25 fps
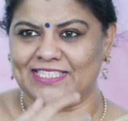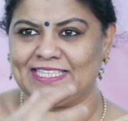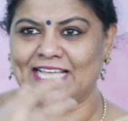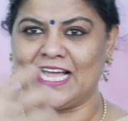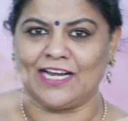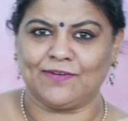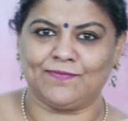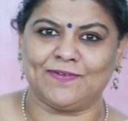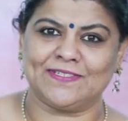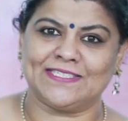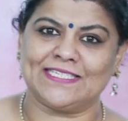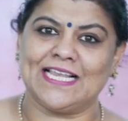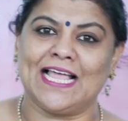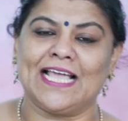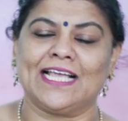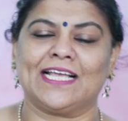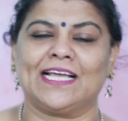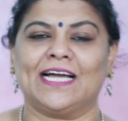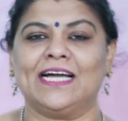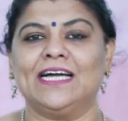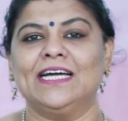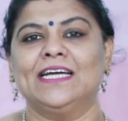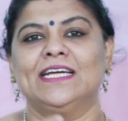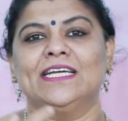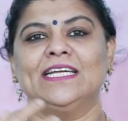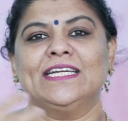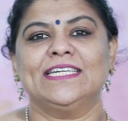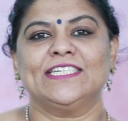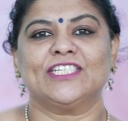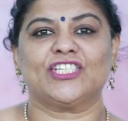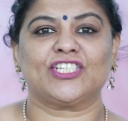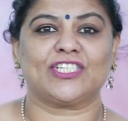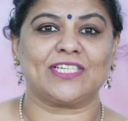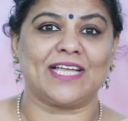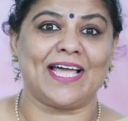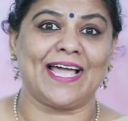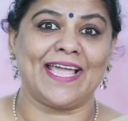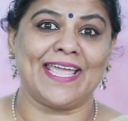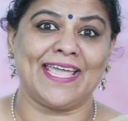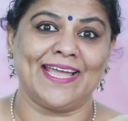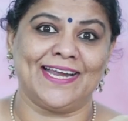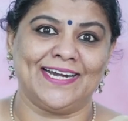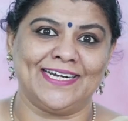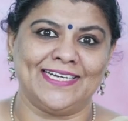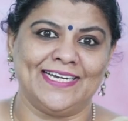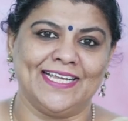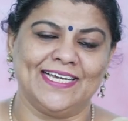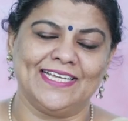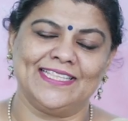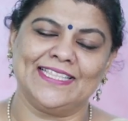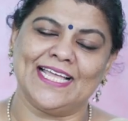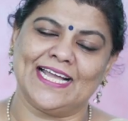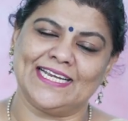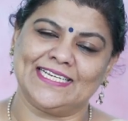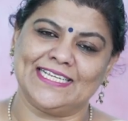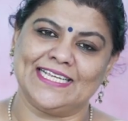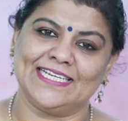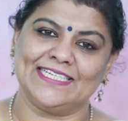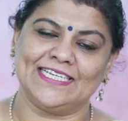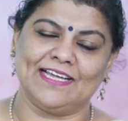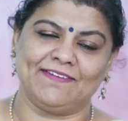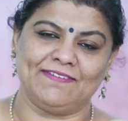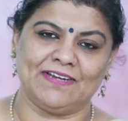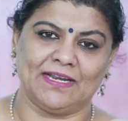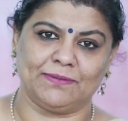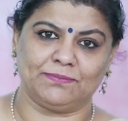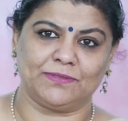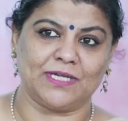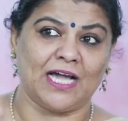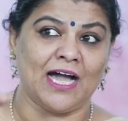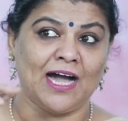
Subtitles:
That was like a triad that he developed.